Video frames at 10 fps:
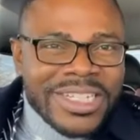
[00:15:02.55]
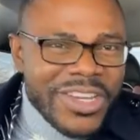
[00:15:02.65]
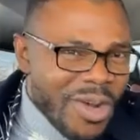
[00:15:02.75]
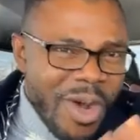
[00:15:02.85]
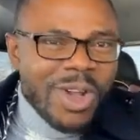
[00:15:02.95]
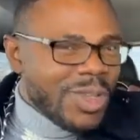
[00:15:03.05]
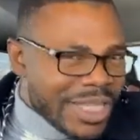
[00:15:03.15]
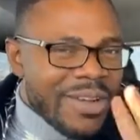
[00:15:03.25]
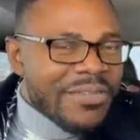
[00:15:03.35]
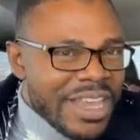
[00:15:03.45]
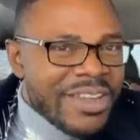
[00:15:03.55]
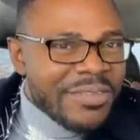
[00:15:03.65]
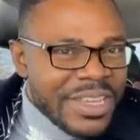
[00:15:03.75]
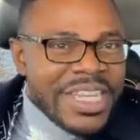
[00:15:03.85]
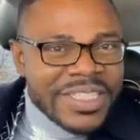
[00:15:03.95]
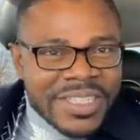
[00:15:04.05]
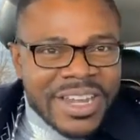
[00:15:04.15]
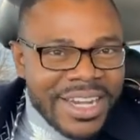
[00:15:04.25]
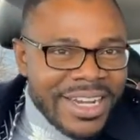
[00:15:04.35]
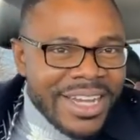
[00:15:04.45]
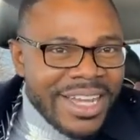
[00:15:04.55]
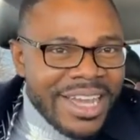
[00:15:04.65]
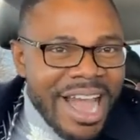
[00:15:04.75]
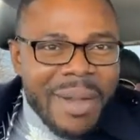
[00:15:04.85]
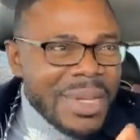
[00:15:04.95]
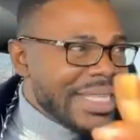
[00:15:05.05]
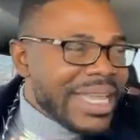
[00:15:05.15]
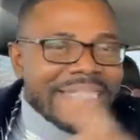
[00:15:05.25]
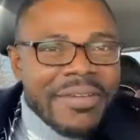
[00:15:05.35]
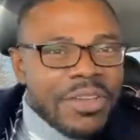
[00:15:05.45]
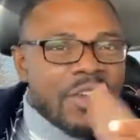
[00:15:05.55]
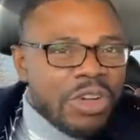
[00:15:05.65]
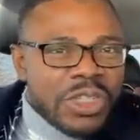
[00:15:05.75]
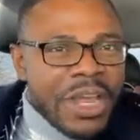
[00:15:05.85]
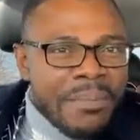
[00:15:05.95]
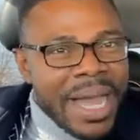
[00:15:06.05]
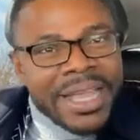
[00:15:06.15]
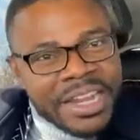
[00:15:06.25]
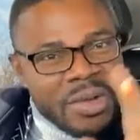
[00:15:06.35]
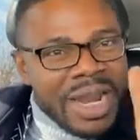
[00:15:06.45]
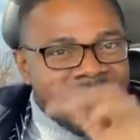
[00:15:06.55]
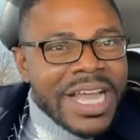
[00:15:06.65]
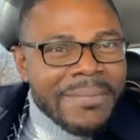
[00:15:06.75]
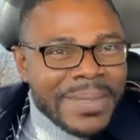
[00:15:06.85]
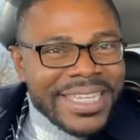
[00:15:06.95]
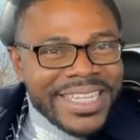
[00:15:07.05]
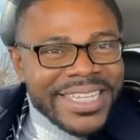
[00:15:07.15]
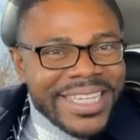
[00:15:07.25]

You know all those kind of inconveniences, huh? How many times have you gone to the bank and you left happy?